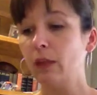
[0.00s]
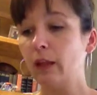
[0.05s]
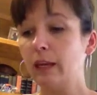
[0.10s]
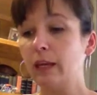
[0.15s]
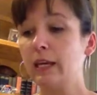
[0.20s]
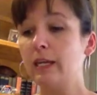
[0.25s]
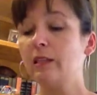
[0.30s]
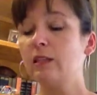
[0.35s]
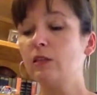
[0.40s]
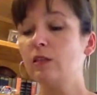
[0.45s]

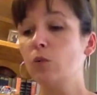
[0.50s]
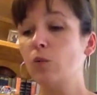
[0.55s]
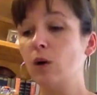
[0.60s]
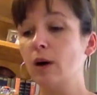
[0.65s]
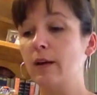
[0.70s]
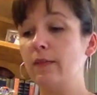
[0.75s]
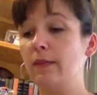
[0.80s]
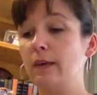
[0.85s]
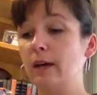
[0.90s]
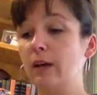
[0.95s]
He's the
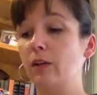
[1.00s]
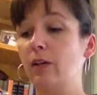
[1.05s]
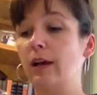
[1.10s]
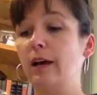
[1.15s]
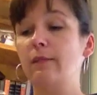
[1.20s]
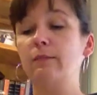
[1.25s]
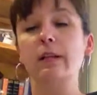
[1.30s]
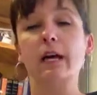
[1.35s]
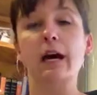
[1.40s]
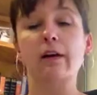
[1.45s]
one that
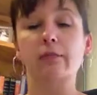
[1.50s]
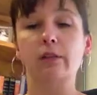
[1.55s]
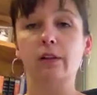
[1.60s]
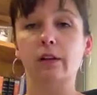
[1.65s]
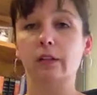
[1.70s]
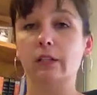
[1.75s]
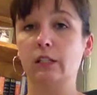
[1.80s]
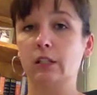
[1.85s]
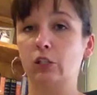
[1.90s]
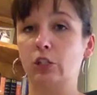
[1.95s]
claimed to have a
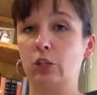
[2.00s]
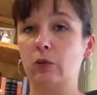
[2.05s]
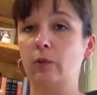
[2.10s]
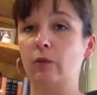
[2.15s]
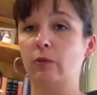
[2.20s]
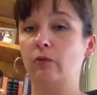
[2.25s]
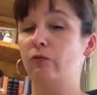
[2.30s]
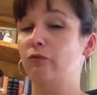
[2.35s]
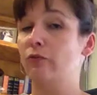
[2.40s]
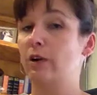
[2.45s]
list of
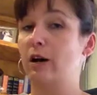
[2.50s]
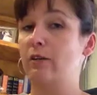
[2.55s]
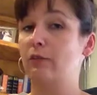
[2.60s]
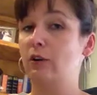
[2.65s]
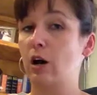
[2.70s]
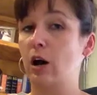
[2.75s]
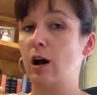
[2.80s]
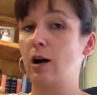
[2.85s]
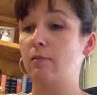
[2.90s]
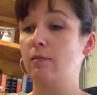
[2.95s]

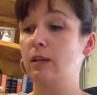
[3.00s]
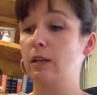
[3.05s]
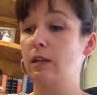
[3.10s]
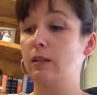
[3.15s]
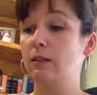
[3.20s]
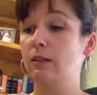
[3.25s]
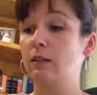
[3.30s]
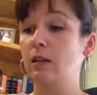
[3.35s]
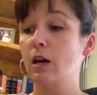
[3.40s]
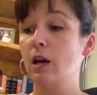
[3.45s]
205
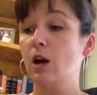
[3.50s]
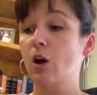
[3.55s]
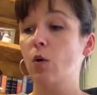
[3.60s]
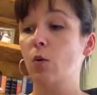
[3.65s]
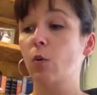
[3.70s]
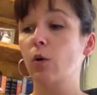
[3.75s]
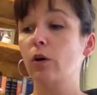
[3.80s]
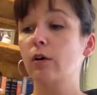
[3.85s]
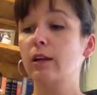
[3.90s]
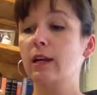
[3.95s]
communists
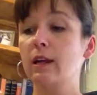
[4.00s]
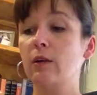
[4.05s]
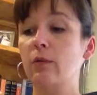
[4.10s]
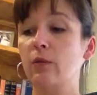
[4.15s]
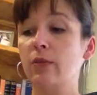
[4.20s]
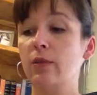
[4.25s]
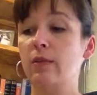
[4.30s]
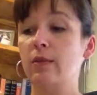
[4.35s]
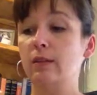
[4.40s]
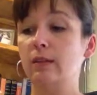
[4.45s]
working
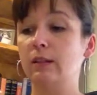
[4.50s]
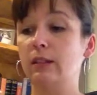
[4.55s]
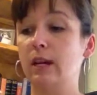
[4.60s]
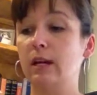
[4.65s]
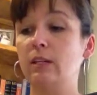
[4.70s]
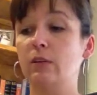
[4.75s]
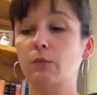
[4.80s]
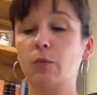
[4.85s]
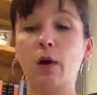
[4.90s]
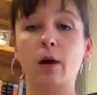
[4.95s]
within the
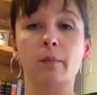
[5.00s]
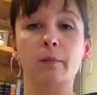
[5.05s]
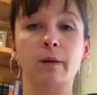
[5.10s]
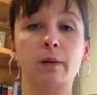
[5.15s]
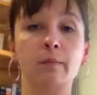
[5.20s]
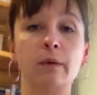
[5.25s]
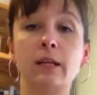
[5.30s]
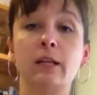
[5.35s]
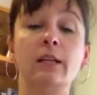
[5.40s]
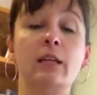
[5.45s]
State
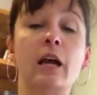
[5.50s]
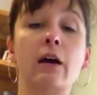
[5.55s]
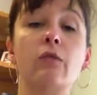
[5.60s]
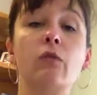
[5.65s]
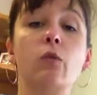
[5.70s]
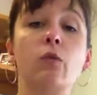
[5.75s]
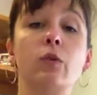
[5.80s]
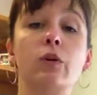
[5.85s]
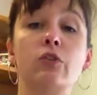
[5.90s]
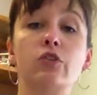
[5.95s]
Department, but he
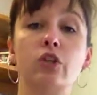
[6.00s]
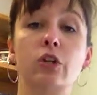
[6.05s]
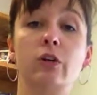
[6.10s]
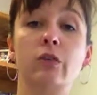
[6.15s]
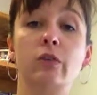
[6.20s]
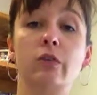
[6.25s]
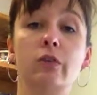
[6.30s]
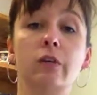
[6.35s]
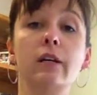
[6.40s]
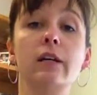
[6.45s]
never would
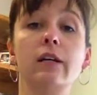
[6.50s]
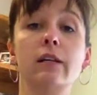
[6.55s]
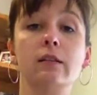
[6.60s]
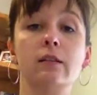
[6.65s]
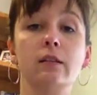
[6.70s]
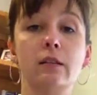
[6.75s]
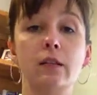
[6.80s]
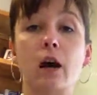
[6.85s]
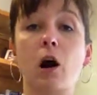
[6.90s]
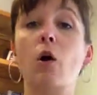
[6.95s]
share the
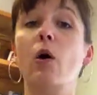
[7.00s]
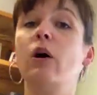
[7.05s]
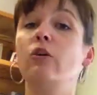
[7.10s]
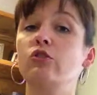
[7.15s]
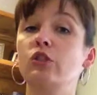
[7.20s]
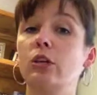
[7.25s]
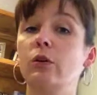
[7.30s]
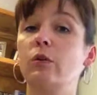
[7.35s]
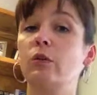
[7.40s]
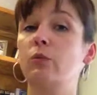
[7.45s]
list. I'll
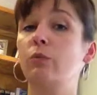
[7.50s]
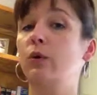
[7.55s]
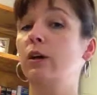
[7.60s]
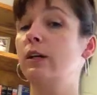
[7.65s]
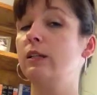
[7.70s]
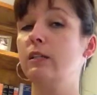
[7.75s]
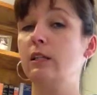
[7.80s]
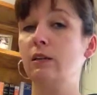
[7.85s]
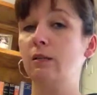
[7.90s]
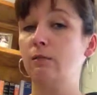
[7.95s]
share it with the
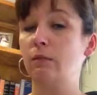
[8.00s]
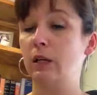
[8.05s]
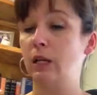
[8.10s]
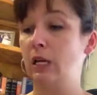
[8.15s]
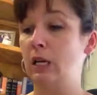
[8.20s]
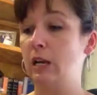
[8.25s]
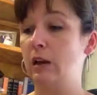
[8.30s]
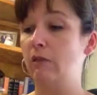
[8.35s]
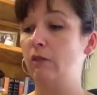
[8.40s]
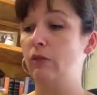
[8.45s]
president, but
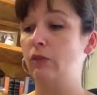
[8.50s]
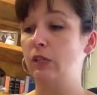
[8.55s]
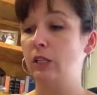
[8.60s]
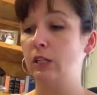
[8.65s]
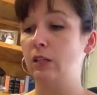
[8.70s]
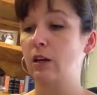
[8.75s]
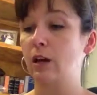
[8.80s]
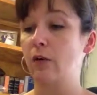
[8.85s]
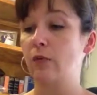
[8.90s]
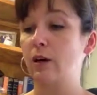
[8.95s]
he never
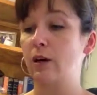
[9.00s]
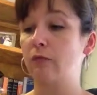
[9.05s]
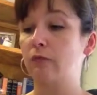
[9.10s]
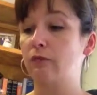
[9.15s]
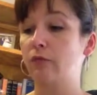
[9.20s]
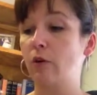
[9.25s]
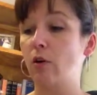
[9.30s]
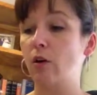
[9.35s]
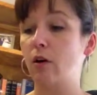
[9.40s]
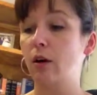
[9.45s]
did go that
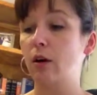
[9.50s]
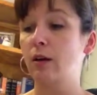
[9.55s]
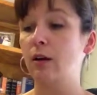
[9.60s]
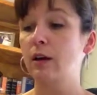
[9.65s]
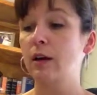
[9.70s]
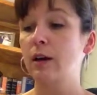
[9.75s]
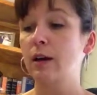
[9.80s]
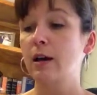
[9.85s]
far.